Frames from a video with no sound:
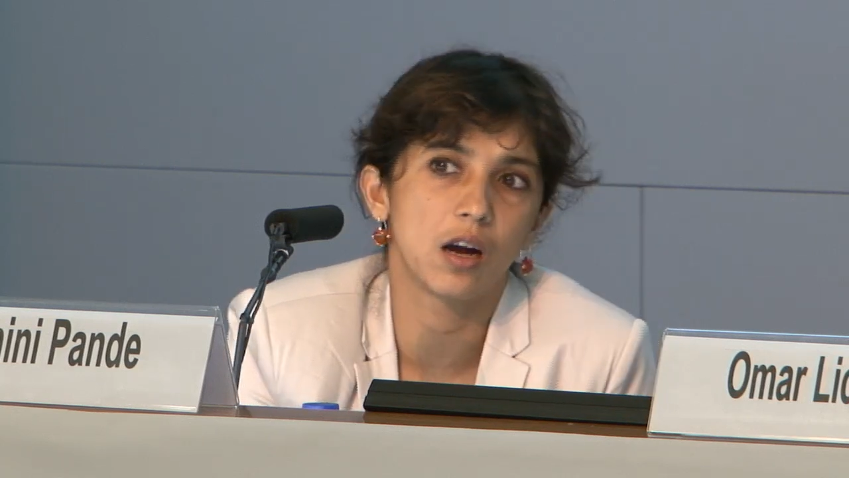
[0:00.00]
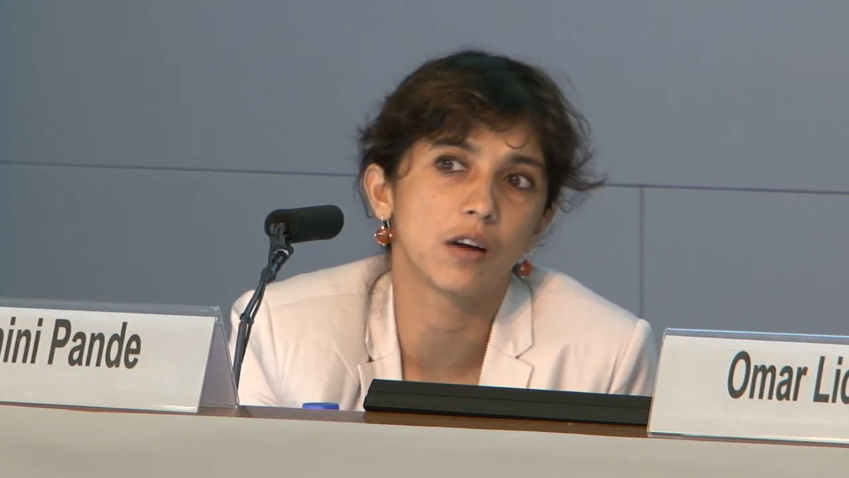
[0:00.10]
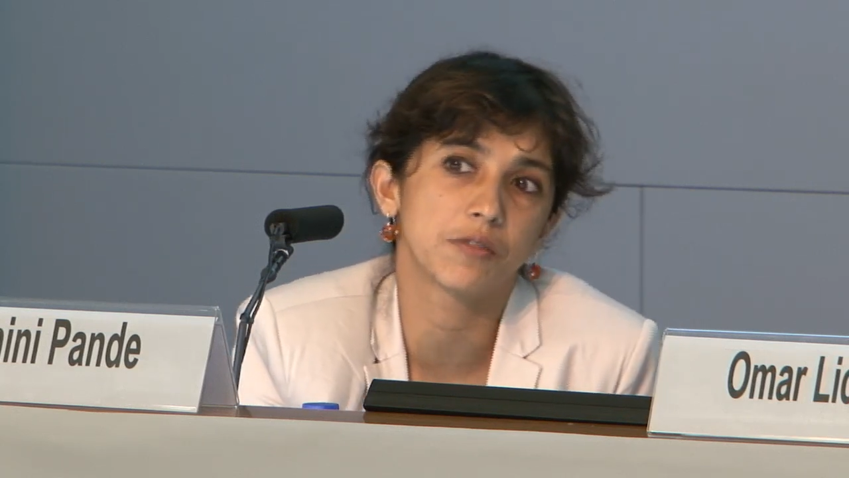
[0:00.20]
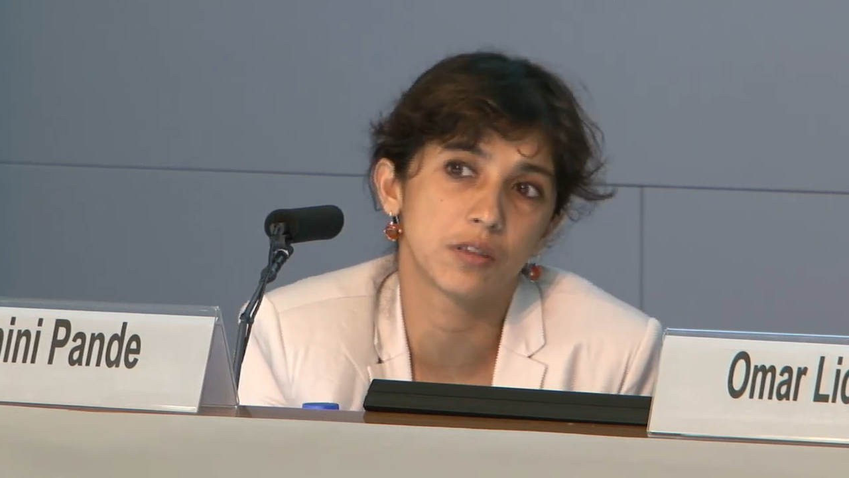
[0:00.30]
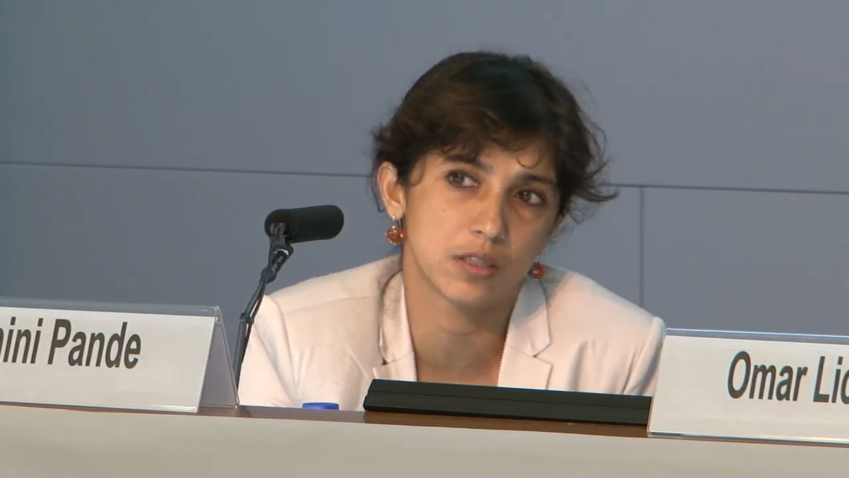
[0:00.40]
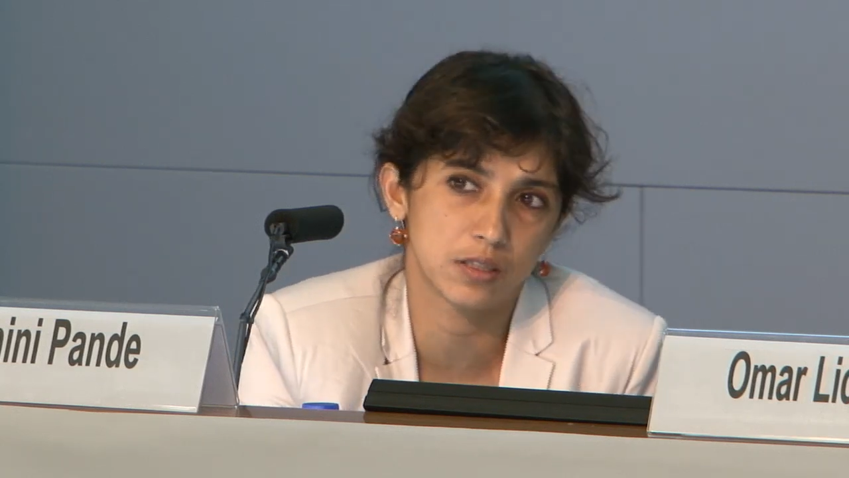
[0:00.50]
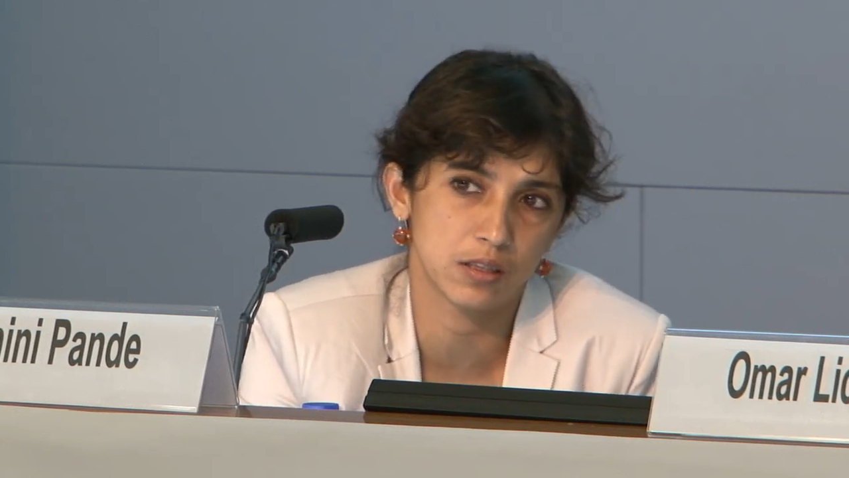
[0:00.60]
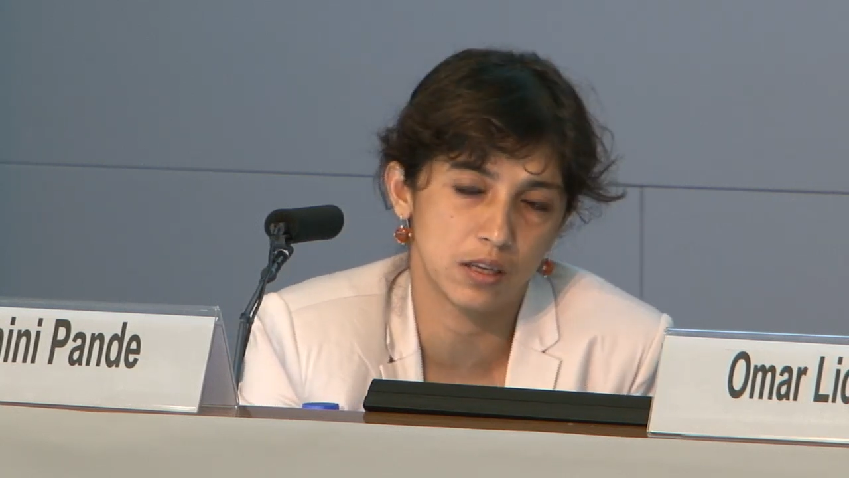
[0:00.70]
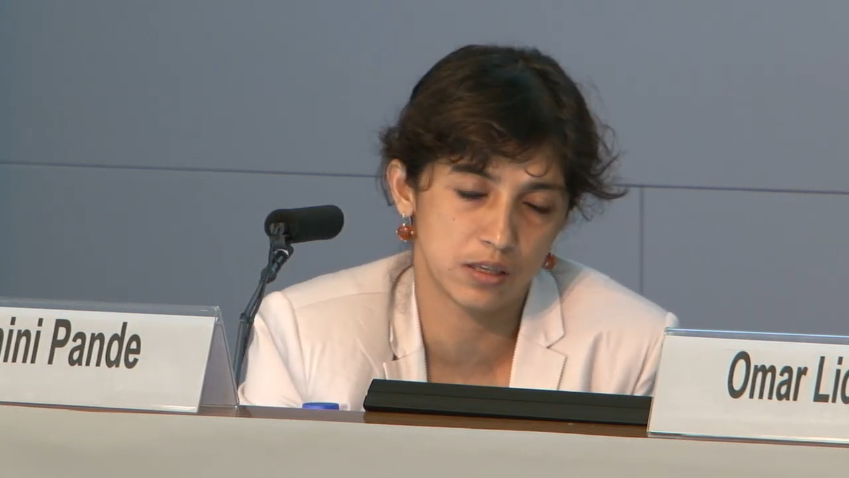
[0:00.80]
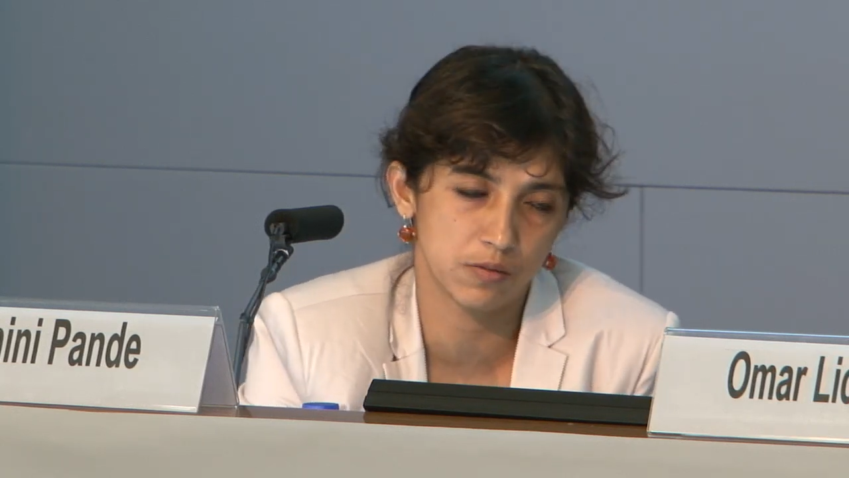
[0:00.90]
after
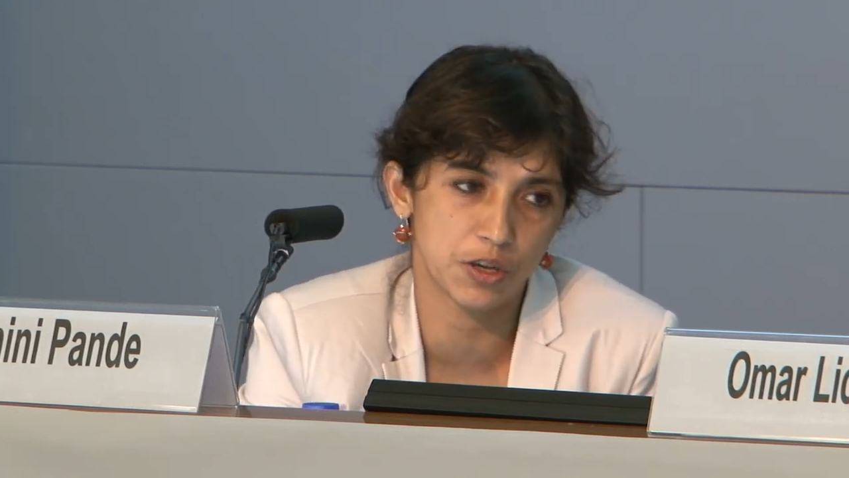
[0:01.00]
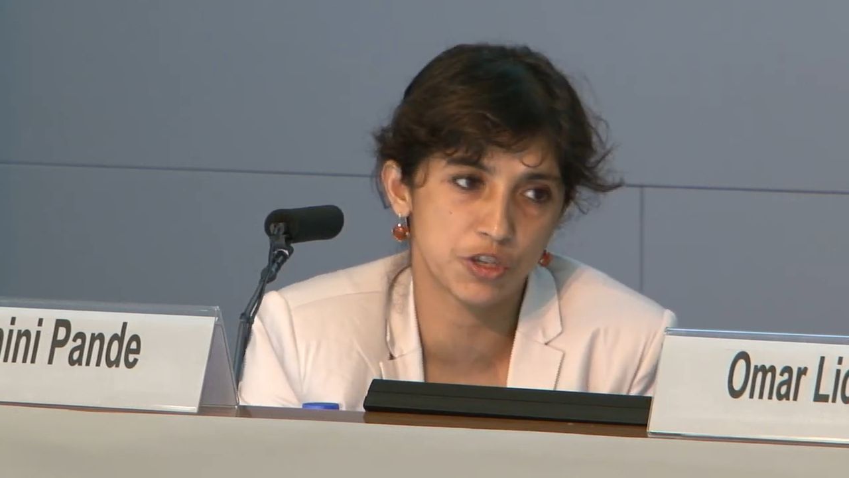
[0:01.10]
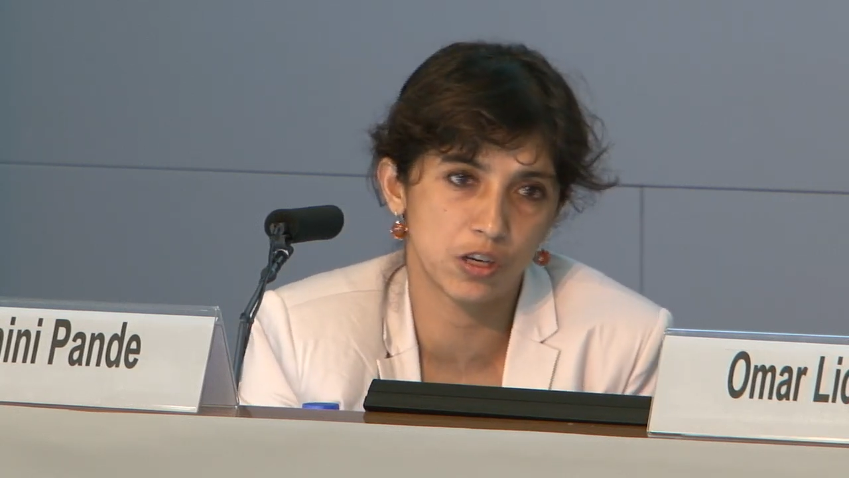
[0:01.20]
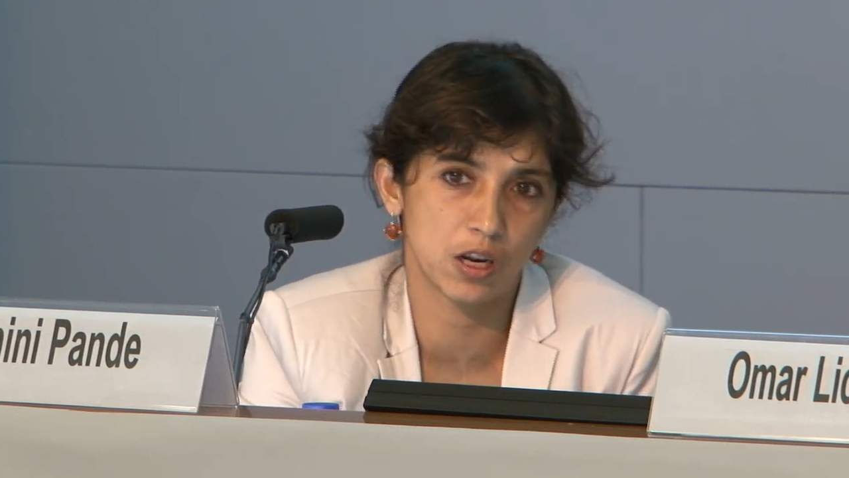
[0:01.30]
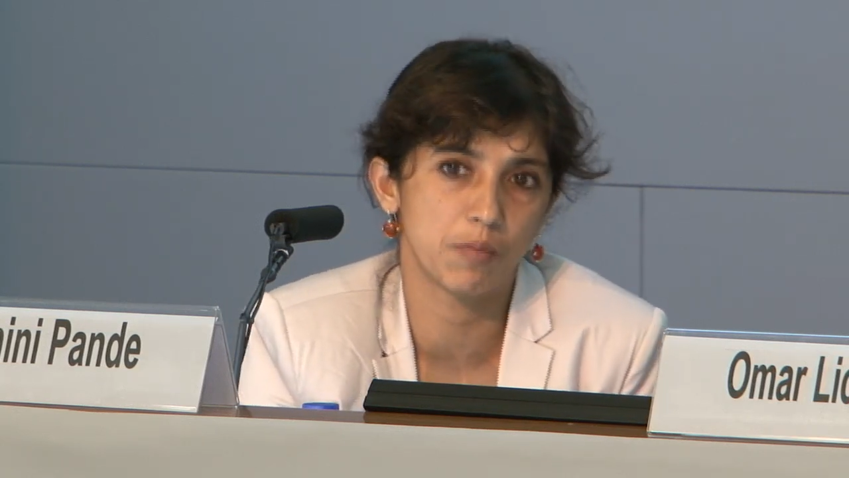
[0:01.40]
this intervention